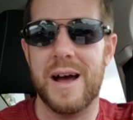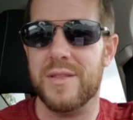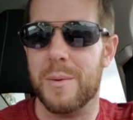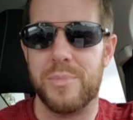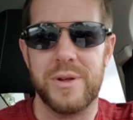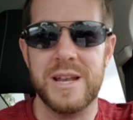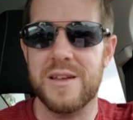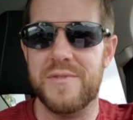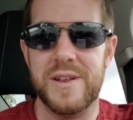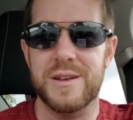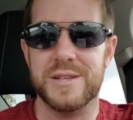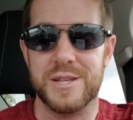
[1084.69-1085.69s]
I've done plenty of
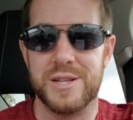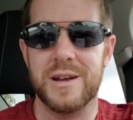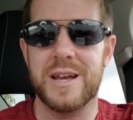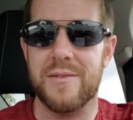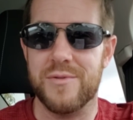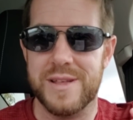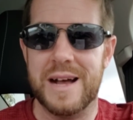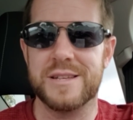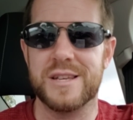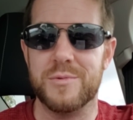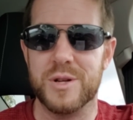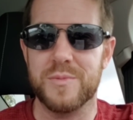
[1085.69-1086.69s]
videos and covered that
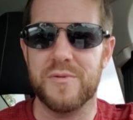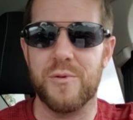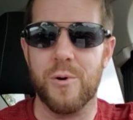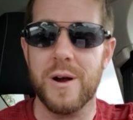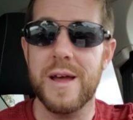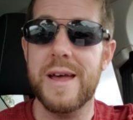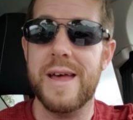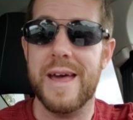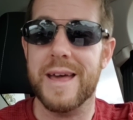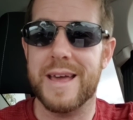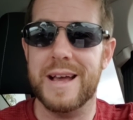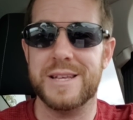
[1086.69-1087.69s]
subject before.
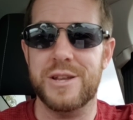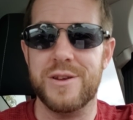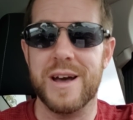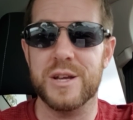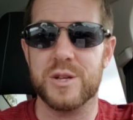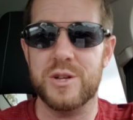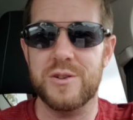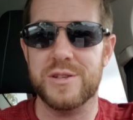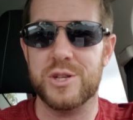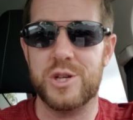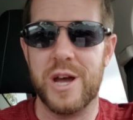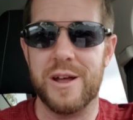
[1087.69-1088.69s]
In case any of you guys are new to
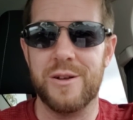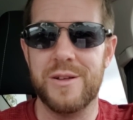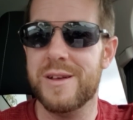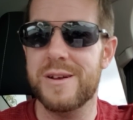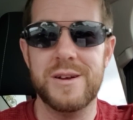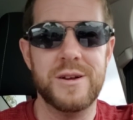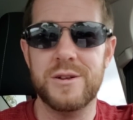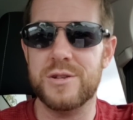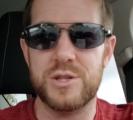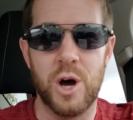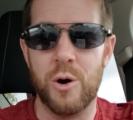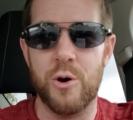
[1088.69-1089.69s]
this channel,
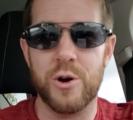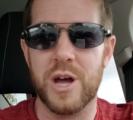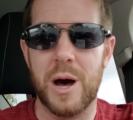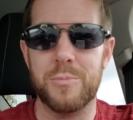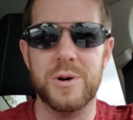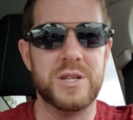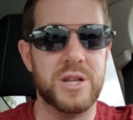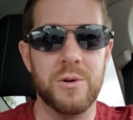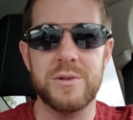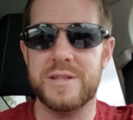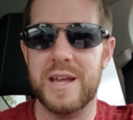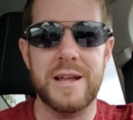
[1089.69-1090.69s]
don't hook up with,
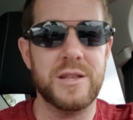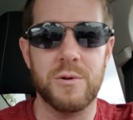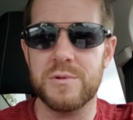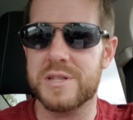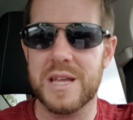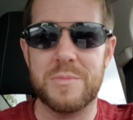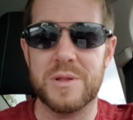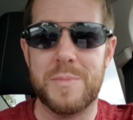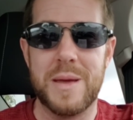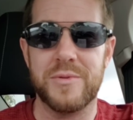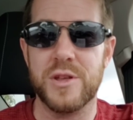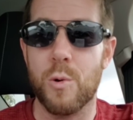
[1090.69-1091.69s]
don't date, don't sleep with the
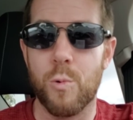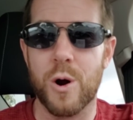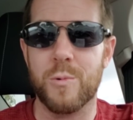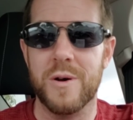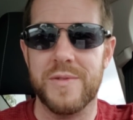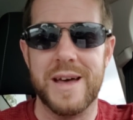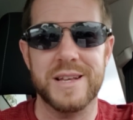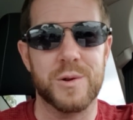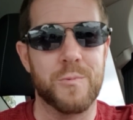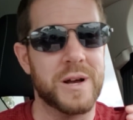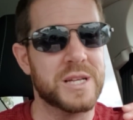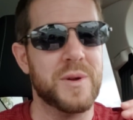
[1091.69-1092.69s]
people that you work with. That is
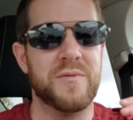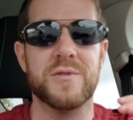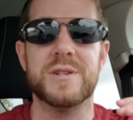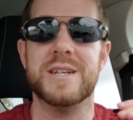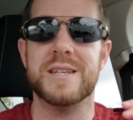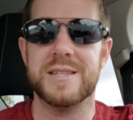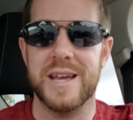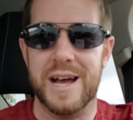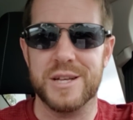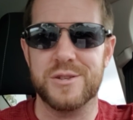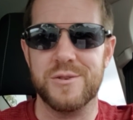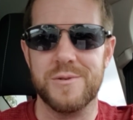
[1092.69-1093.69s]
a recipe for a
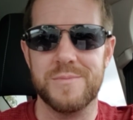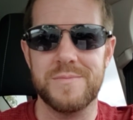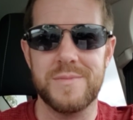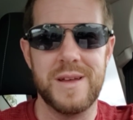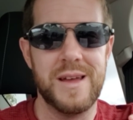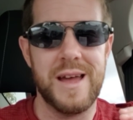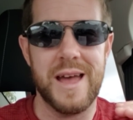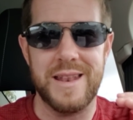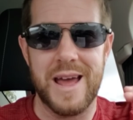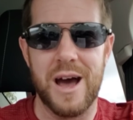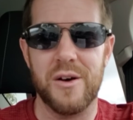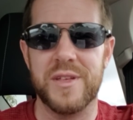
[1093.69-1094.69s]
disaster
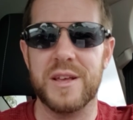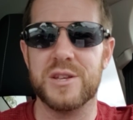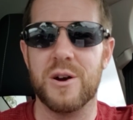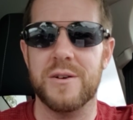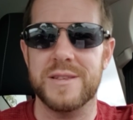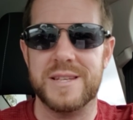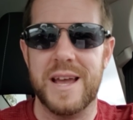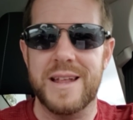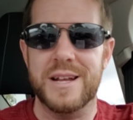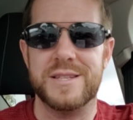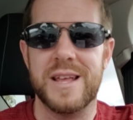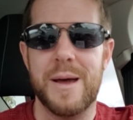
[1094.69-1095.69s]
and how things are in this day
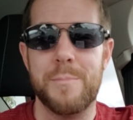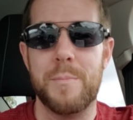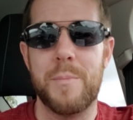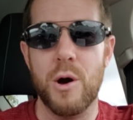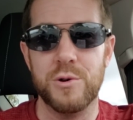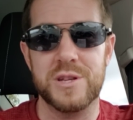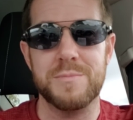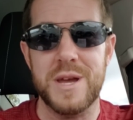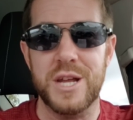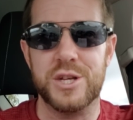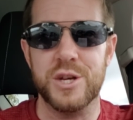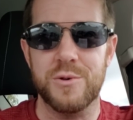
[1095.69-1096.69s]
and age post
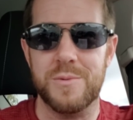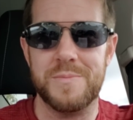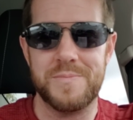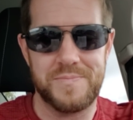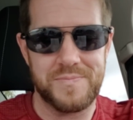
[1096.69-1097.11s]
Me Too.